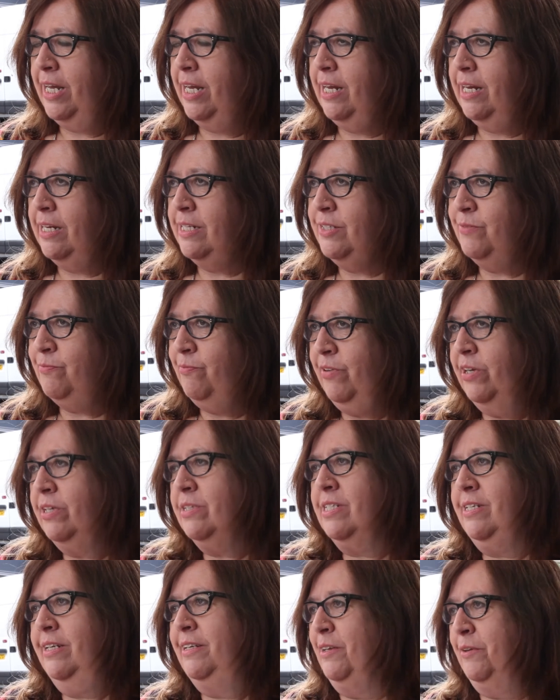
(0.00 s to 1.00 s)
it's
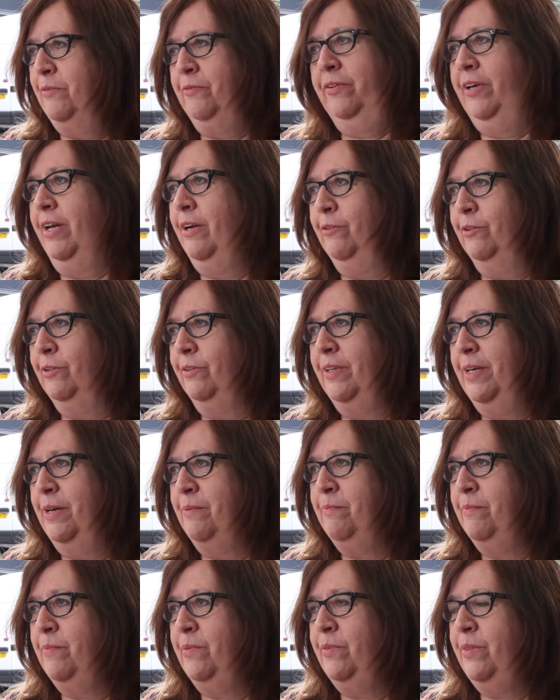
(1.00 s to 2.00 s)
vastly unfair on them.
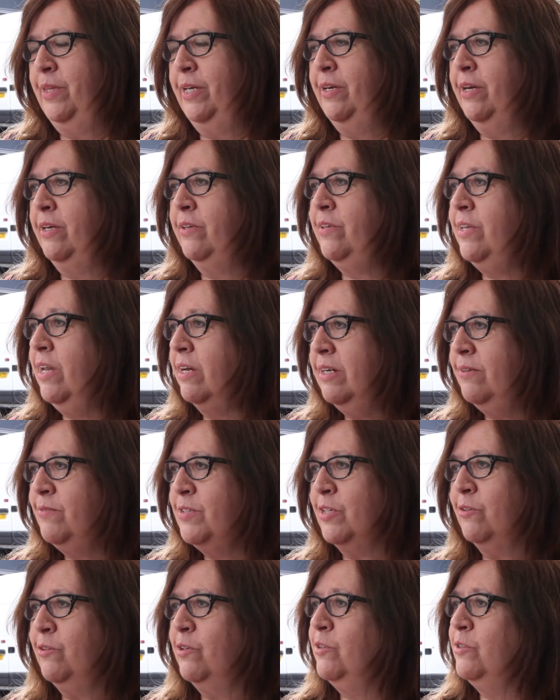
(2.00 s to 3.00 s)
Their
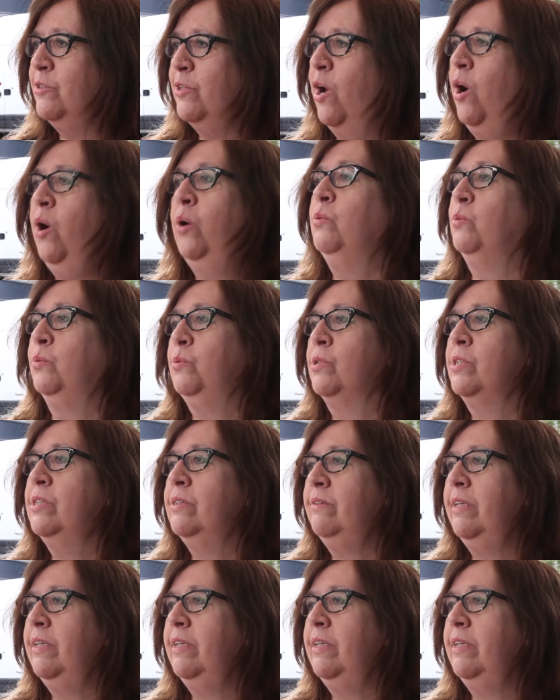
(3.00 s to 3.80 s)
lives are on hold.